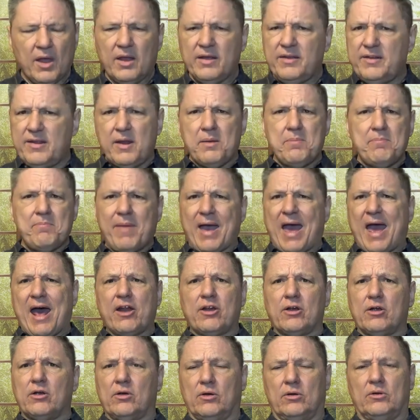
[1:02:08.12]
Didn't
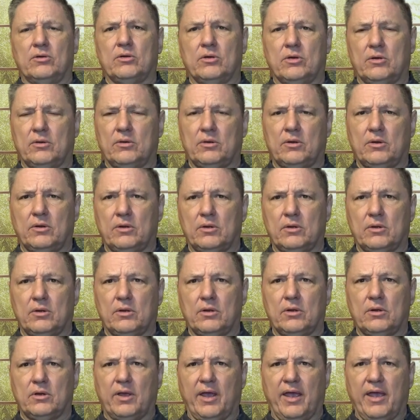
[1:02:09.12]
matter
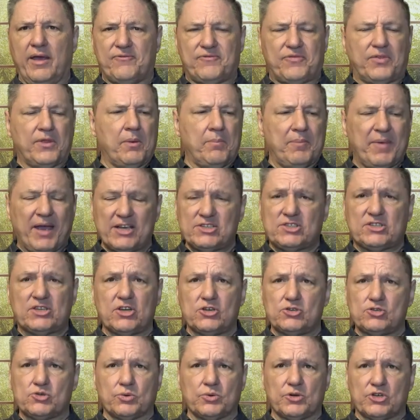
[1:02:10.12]
if the
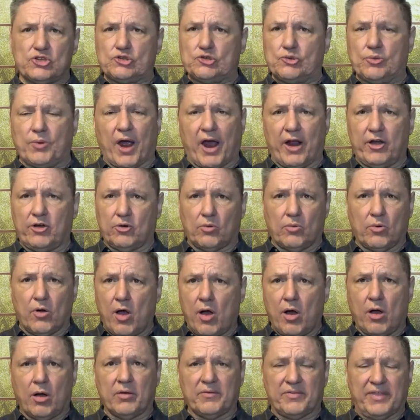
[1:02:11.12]
message was right or
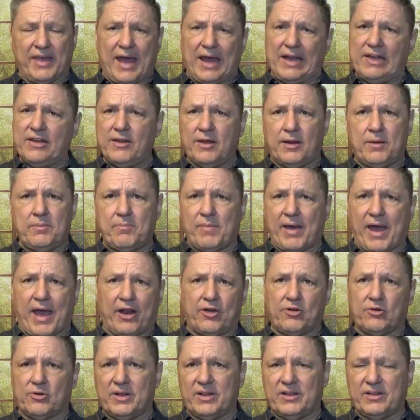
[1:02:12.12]
wrong, that didn't
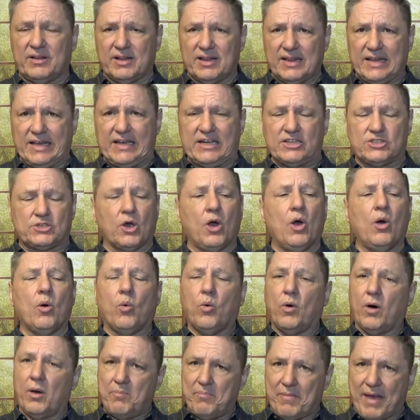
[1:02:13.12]
matter in the least.
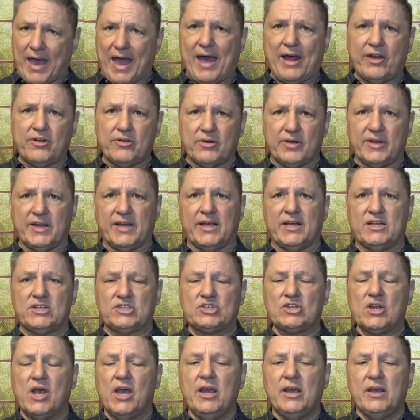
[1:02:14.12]
What mattered
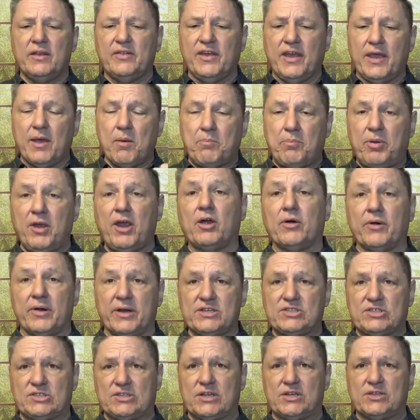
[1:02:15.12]
is the
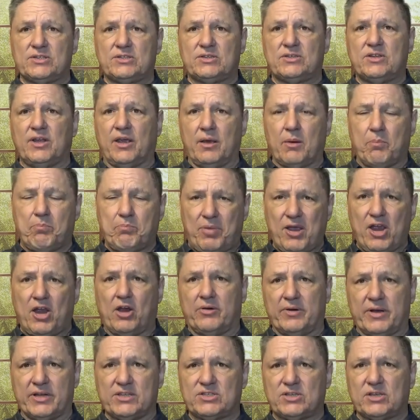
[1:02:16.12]
appearances, the
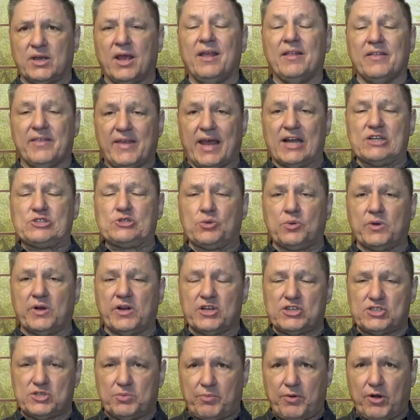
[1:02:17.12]
appearance. That's
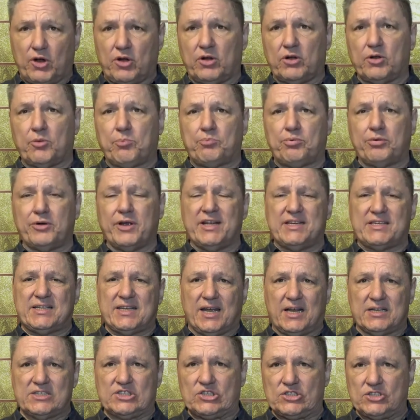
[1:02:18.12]
what a spirit of
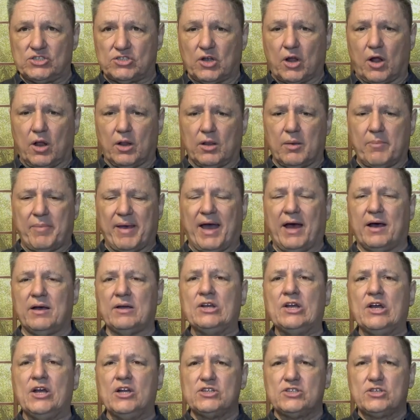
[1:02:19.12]
pretense is all about.
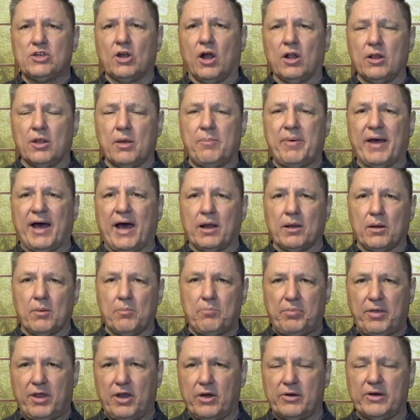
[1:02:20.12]
It's all about
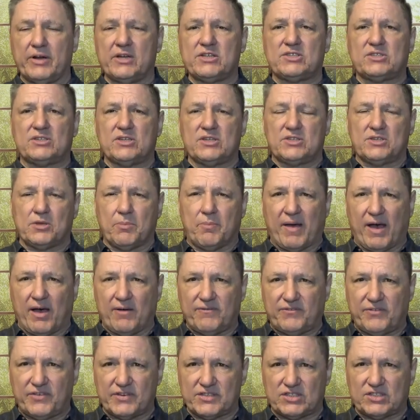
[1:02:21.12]
appearance. It's
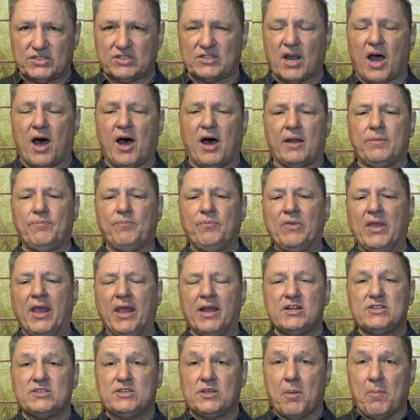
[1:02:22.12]
about facade.
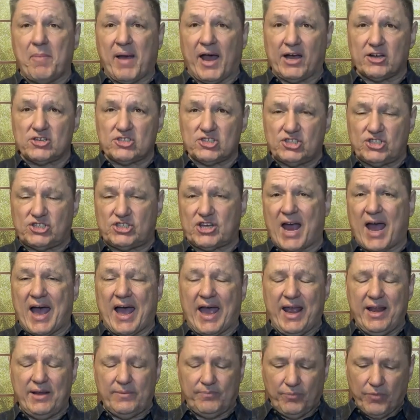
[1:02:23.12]
It's about
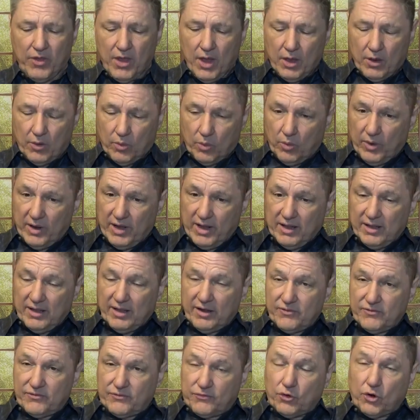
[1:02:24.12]
shine. Well,
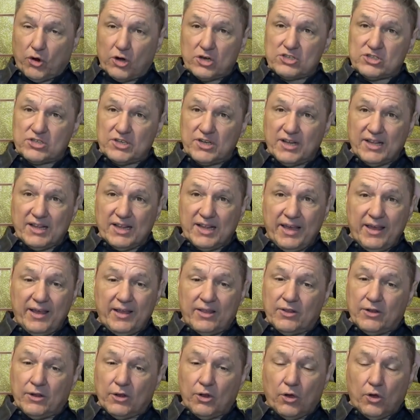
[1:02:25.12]
unfortunately,
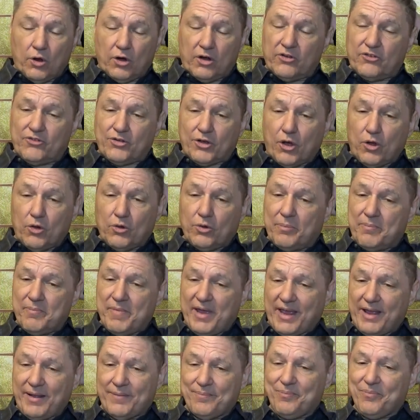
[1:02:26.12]
the Lord told
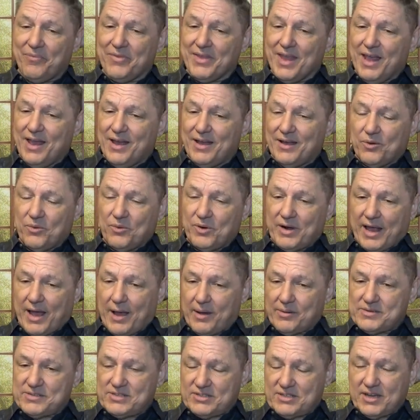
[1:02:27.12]
me when
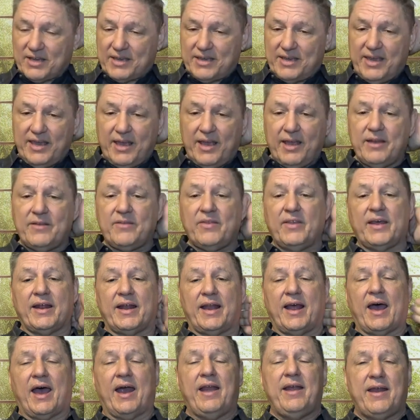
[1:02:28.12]
I was a kid
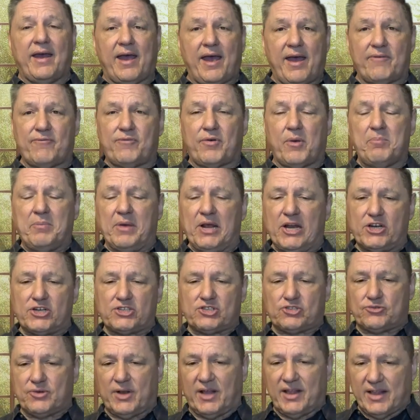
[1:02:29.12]
that I'd have a
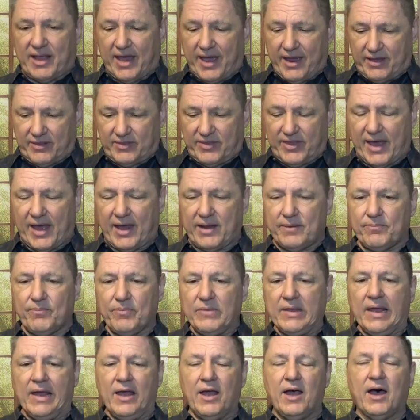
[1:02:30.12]
ministry like that
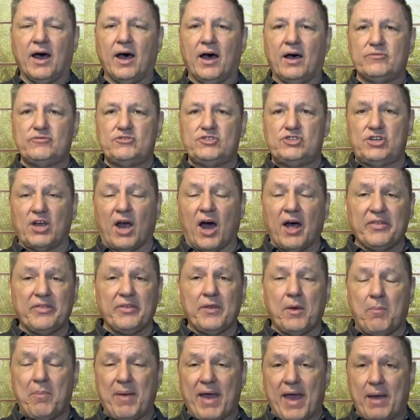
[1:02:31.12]
of John
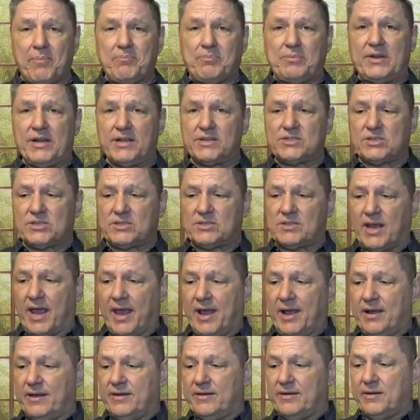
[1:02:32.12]
the Baptist,
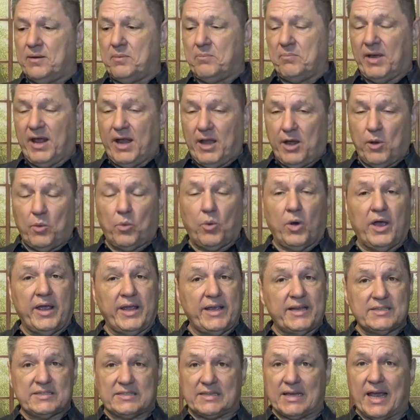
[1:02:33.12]
and in many
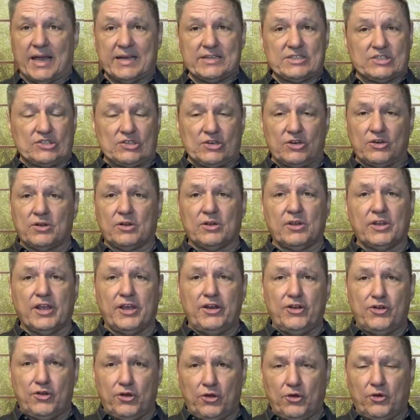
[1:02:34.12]
ways, I
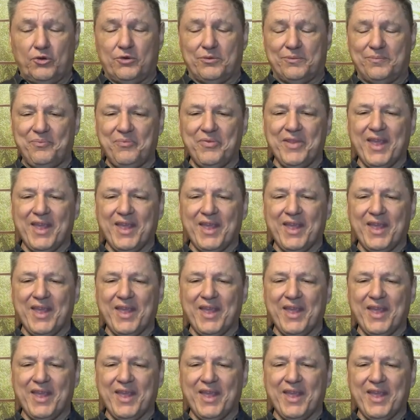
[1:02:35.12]
certainly do.